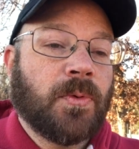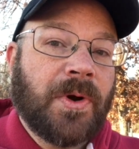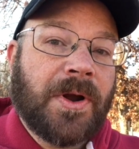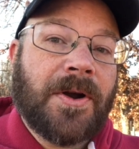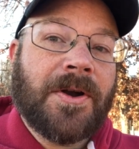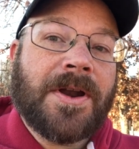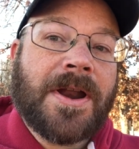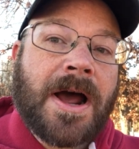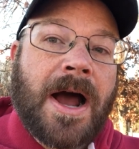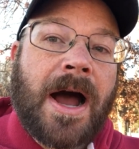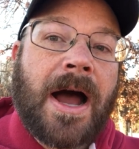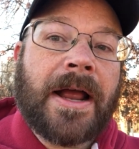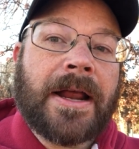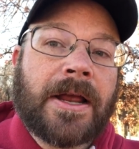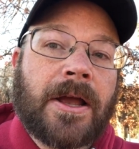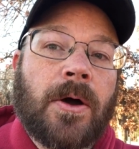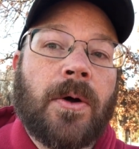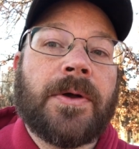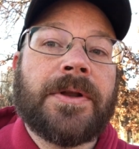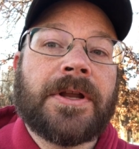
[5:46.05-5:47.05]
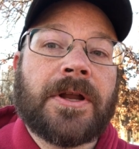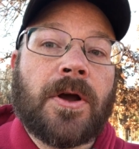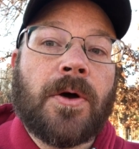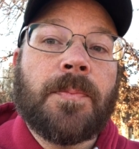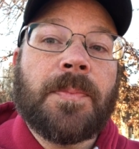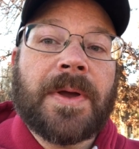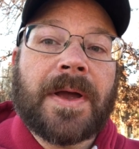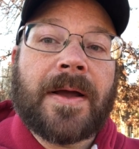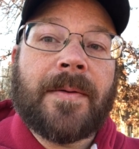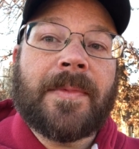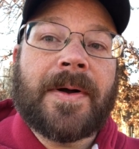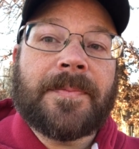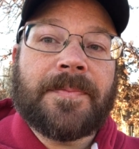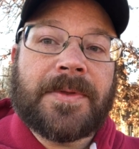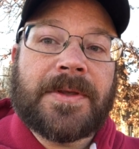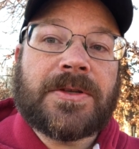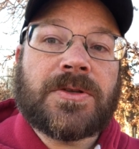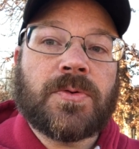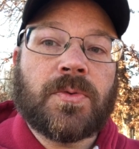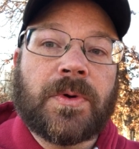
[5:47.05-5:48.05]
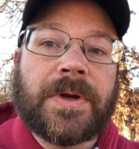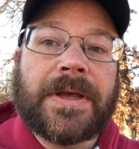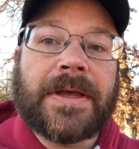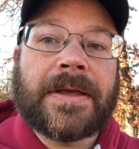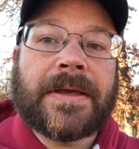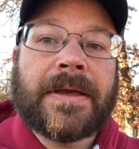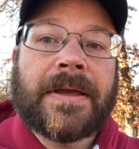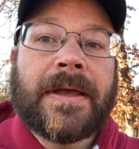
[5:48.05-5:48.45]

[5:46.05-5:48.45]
we are not going to go pick them up this week.